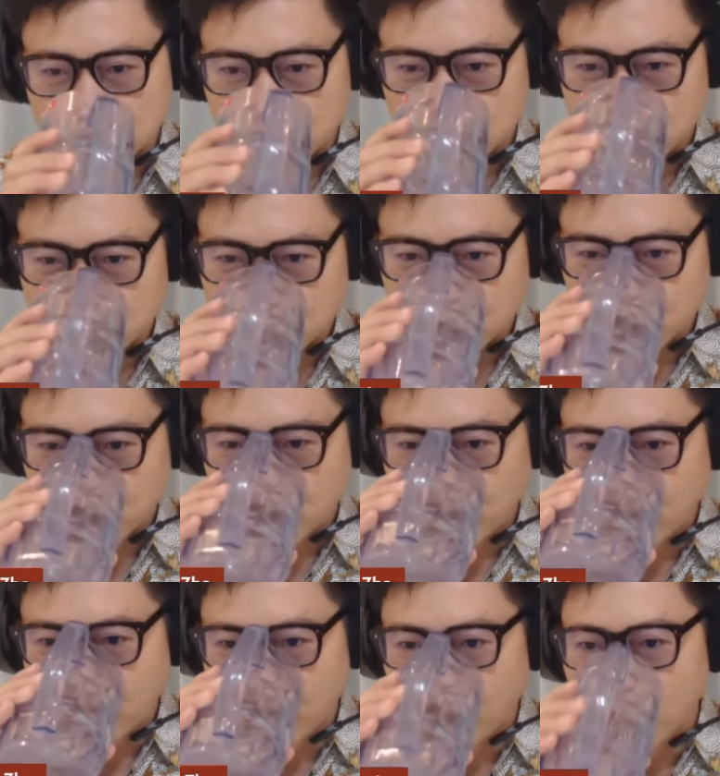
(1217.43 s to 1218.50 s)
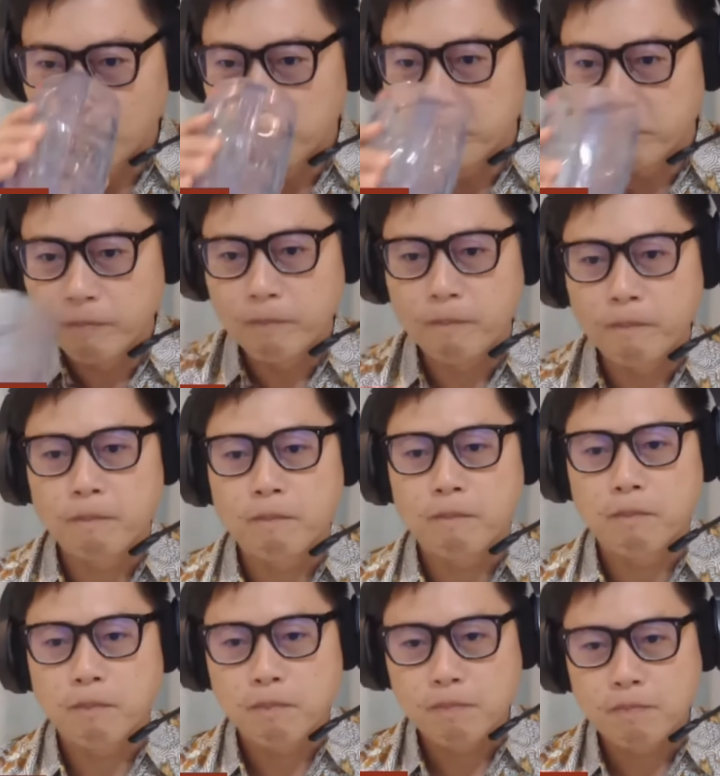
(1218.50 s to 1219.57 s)

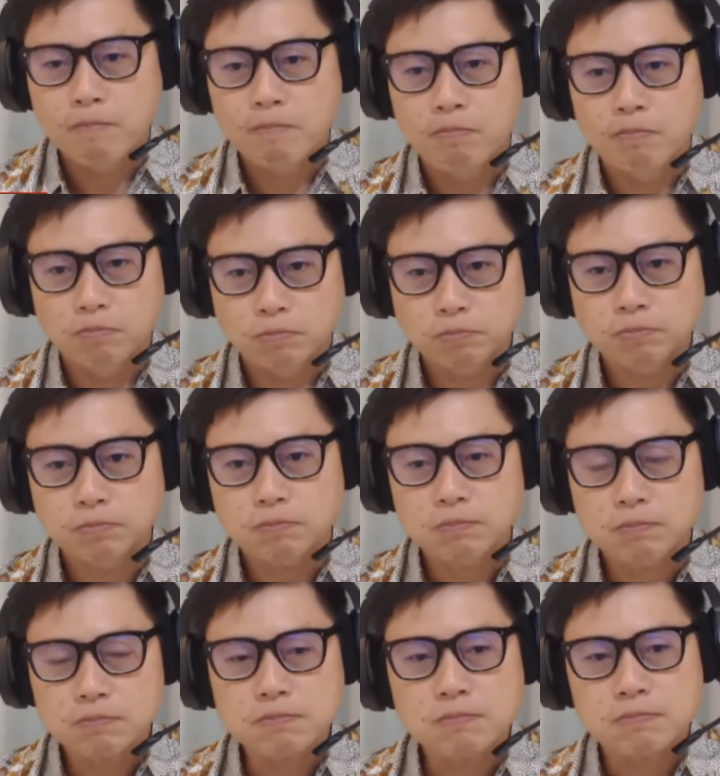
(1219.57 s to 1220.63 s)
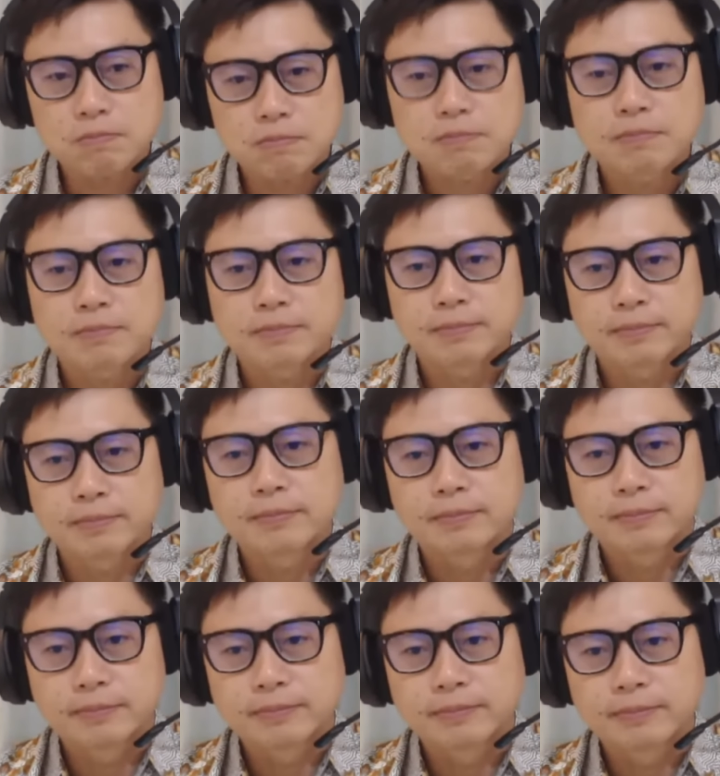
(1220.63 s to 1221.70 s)

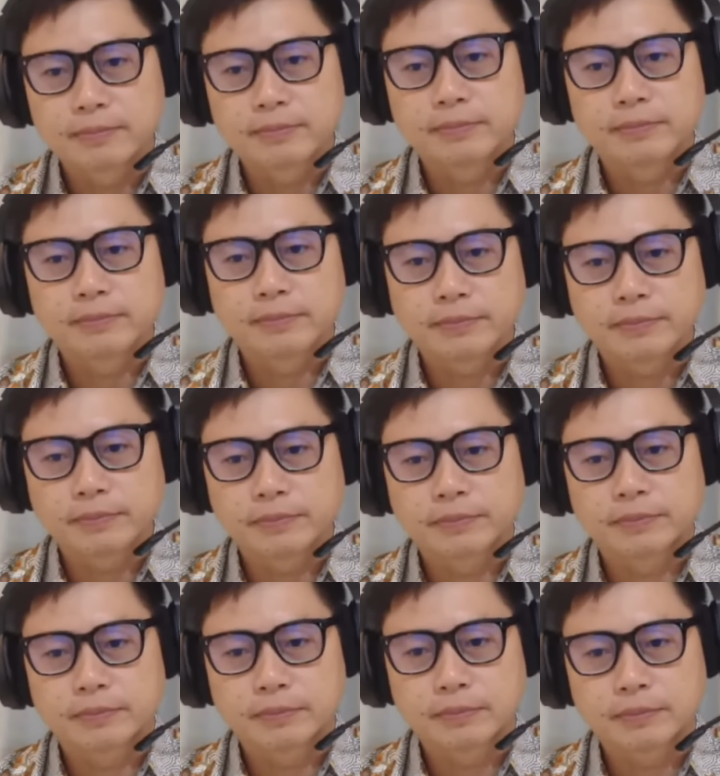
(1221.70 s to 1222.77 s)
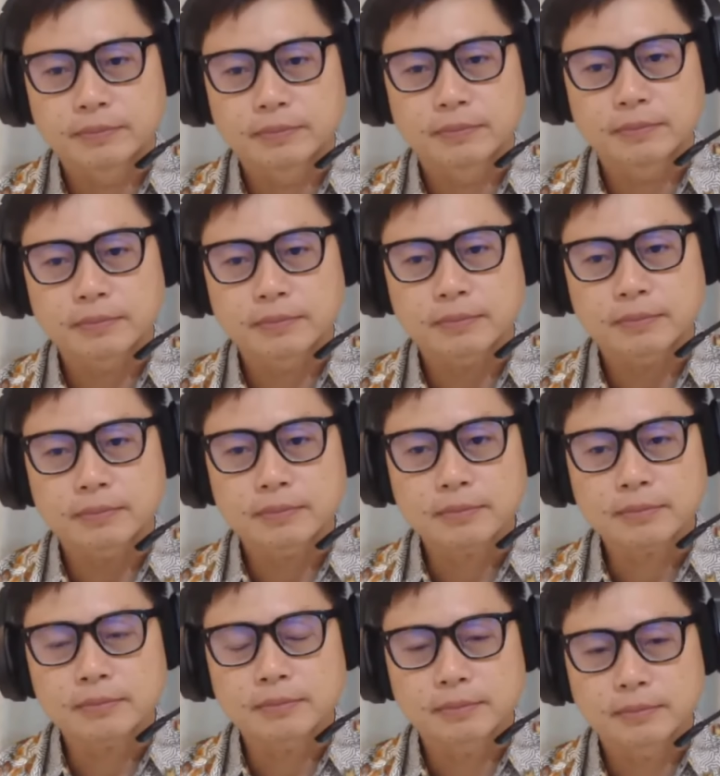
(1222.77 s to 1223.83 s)

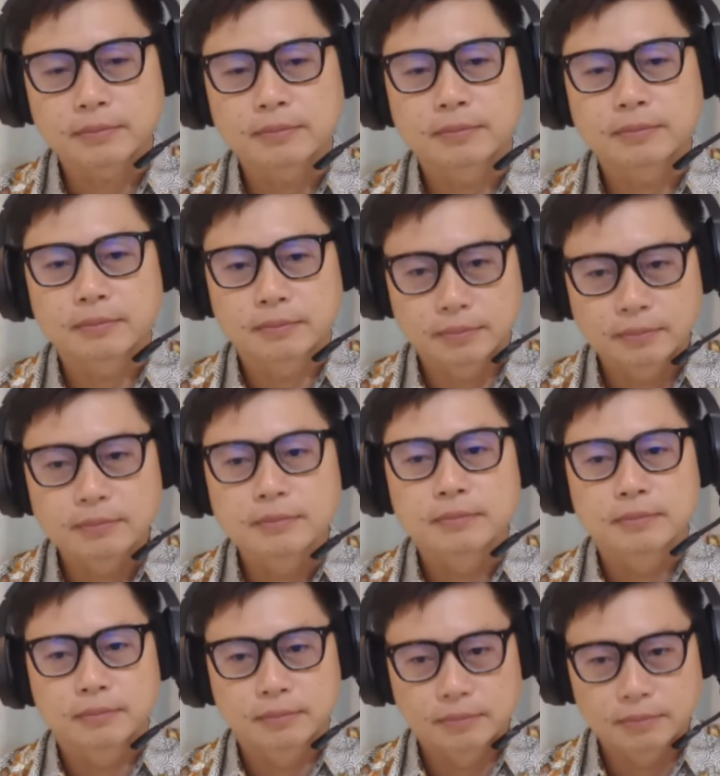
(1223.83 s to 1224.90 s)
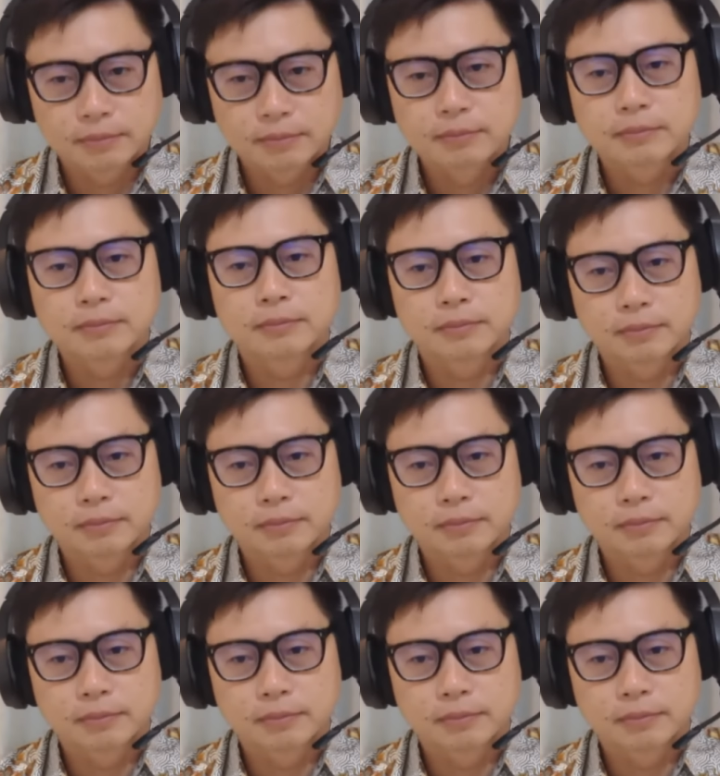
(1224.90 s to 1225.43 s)
(not speaking)